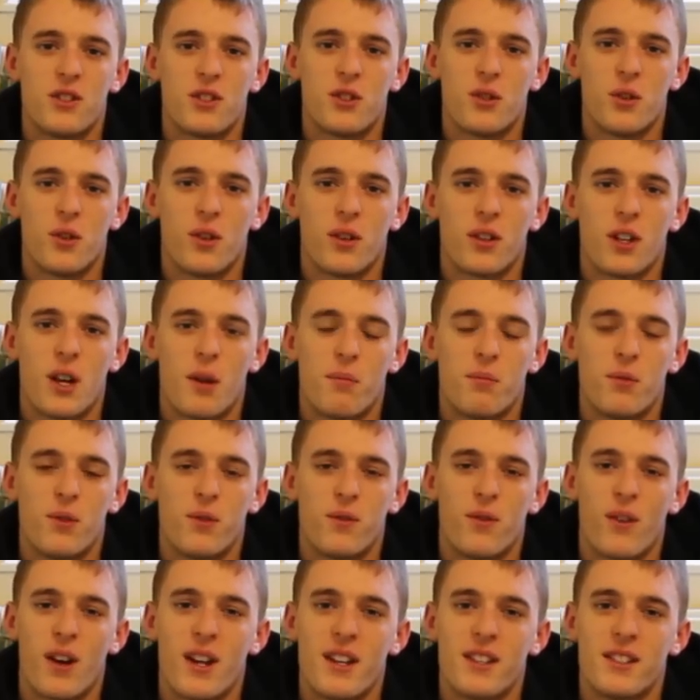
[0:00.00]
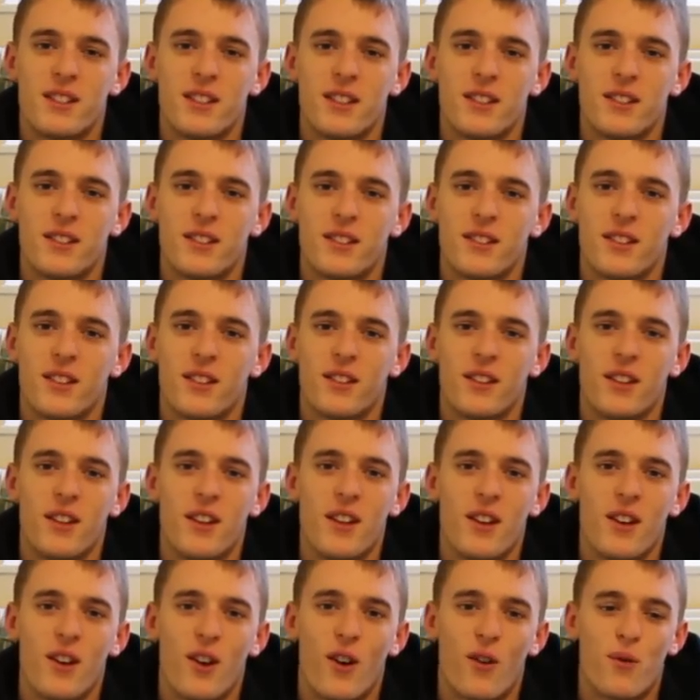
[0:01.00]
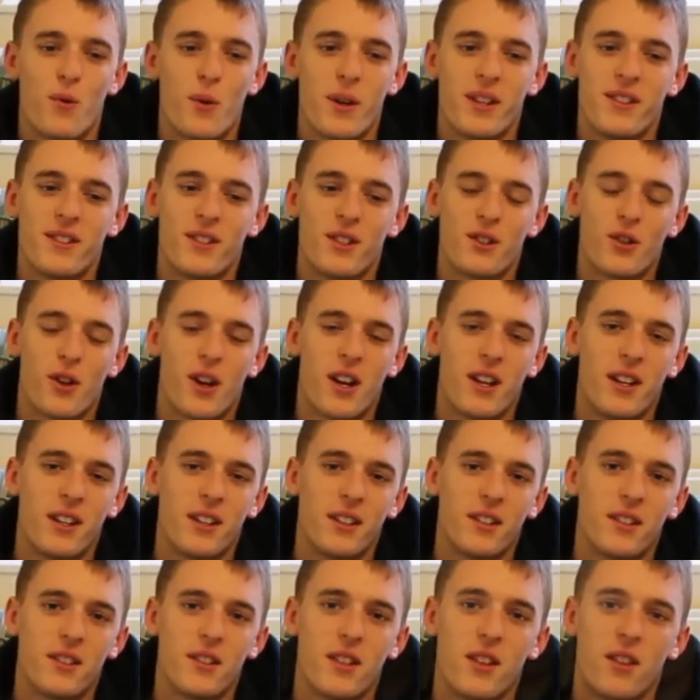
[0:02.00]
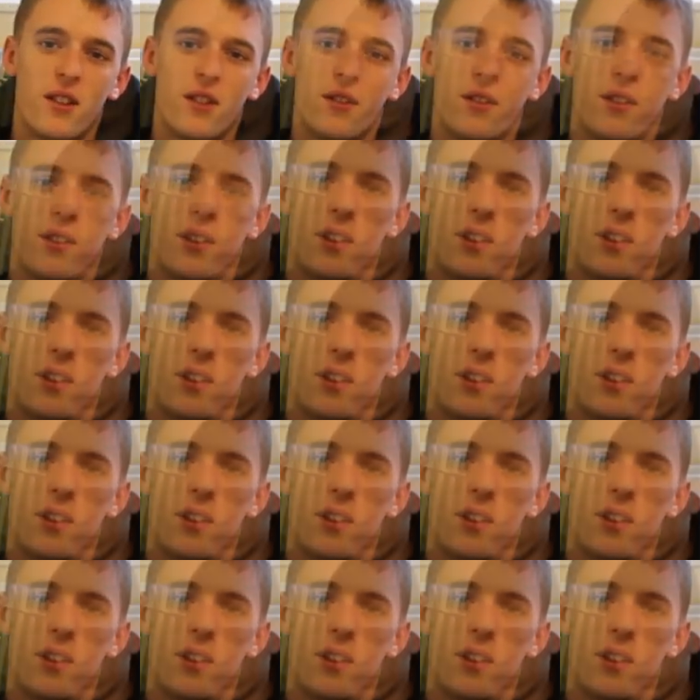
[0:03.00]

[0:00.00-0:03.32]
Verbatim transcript: Just do a couple of races of winter training and stuff.